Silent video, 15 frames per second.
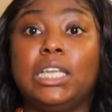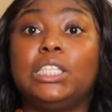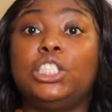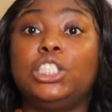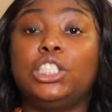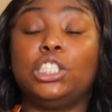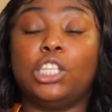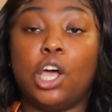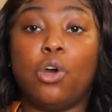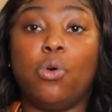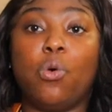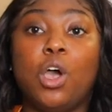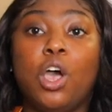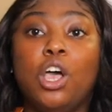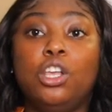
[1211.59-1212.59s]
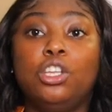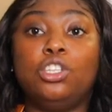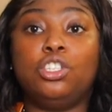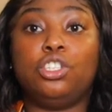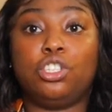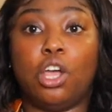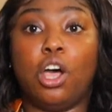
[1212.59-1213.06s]
It's so
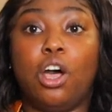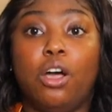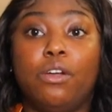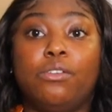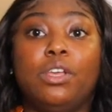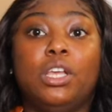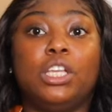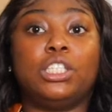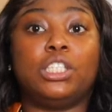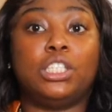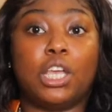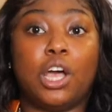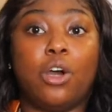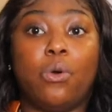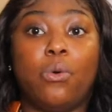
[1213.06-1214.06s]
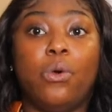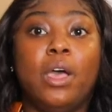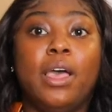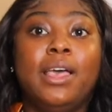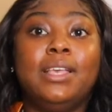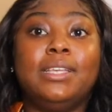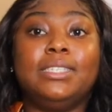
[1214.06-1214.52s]
soft, so
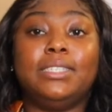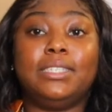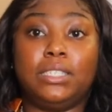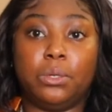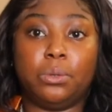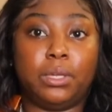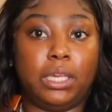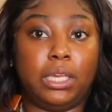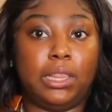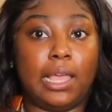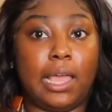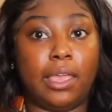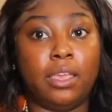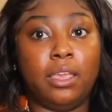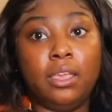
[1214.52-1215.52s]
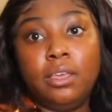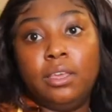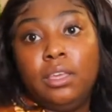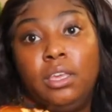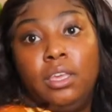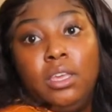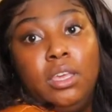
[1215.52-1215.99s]
silky. Like,
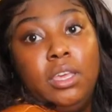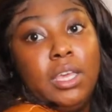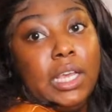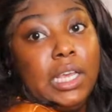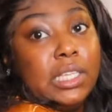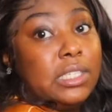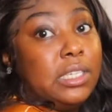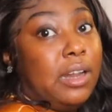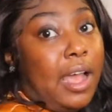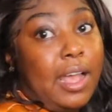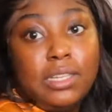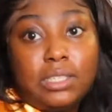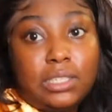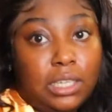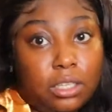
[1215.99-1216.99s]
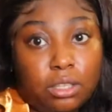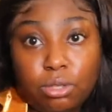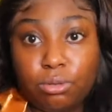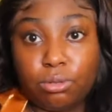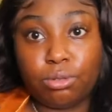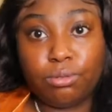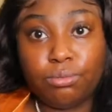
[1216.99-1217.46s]
it's not
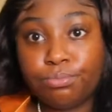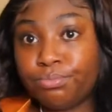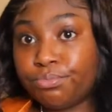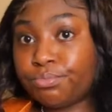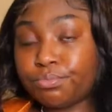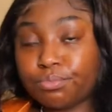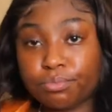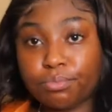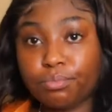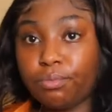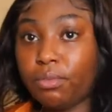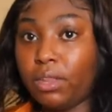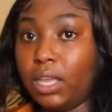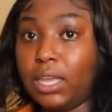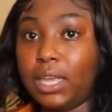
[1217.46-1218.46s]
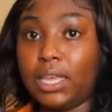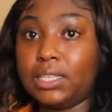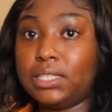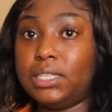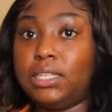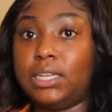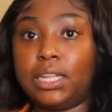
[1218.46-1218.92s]
see-through. Can't
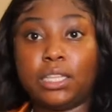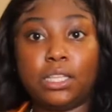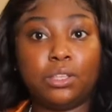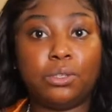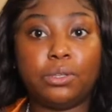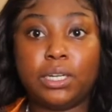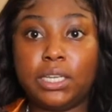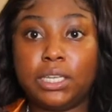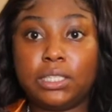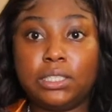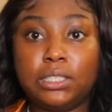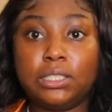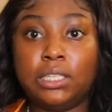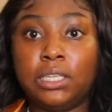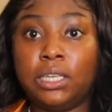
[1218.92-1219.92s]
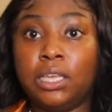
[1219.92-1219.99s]
see nothing through this.